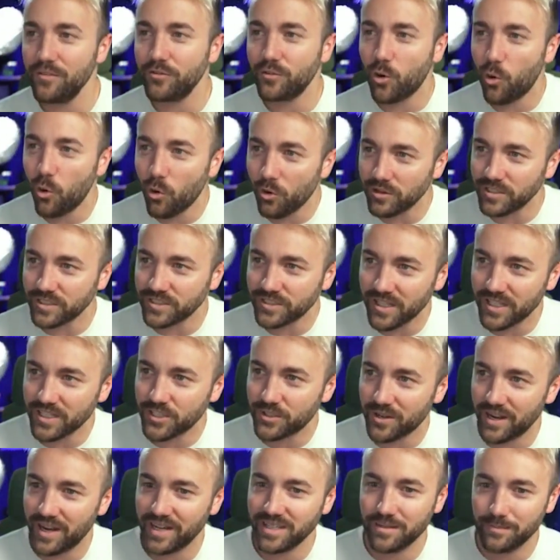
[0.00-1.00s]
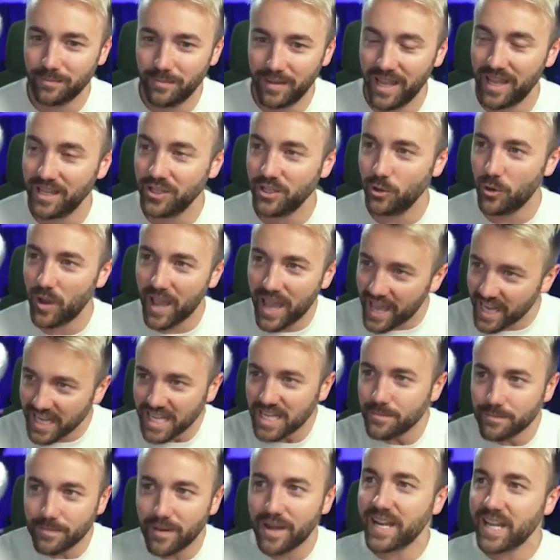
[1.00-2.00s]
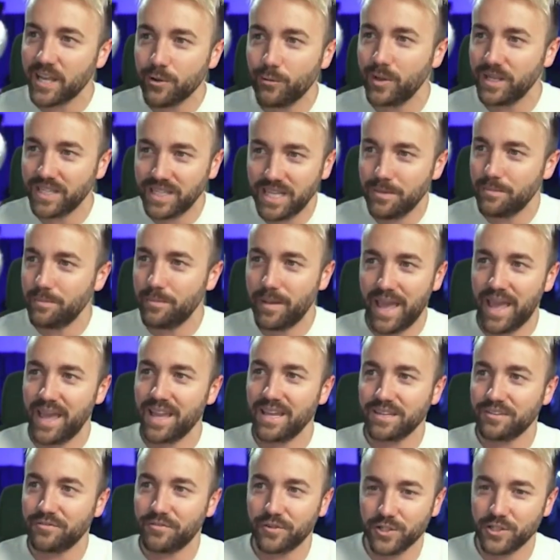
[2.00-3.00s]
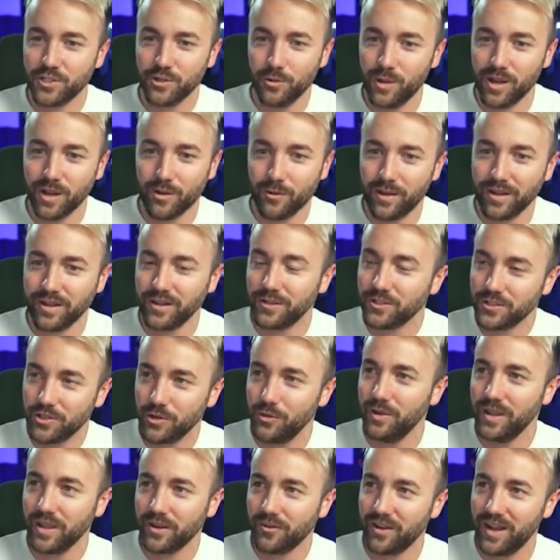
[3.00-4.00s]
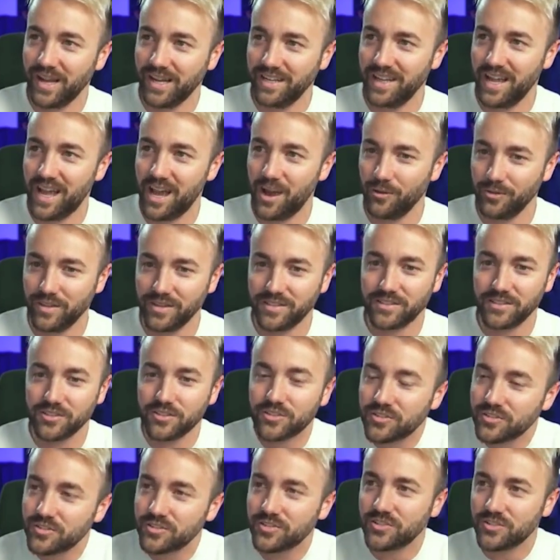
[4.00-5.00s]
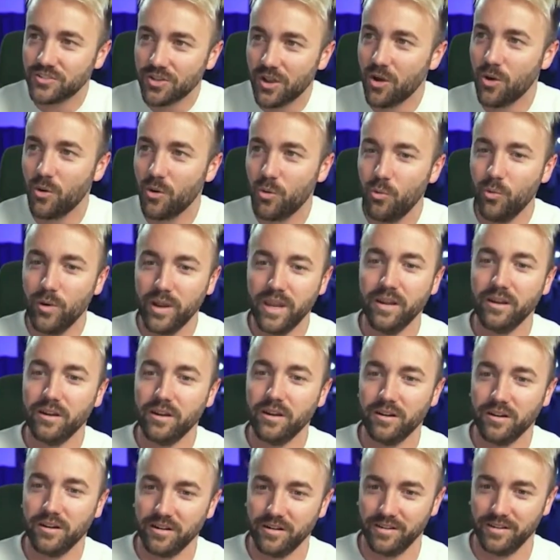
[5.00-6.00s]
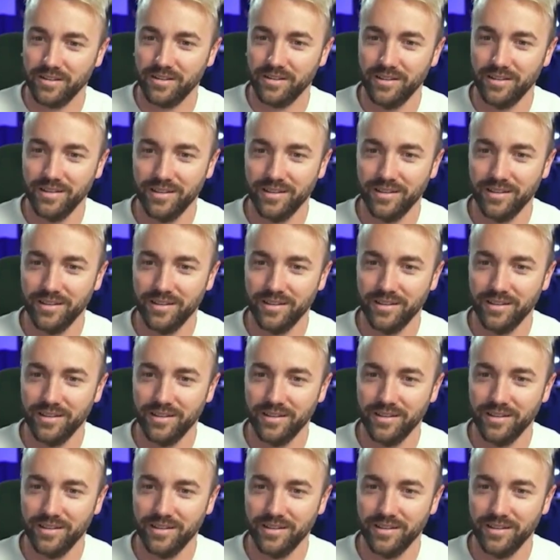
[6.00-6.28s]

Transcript: Of course I tried to ban you. Anybody would get banned for doing what you're doing right now. This is so weird.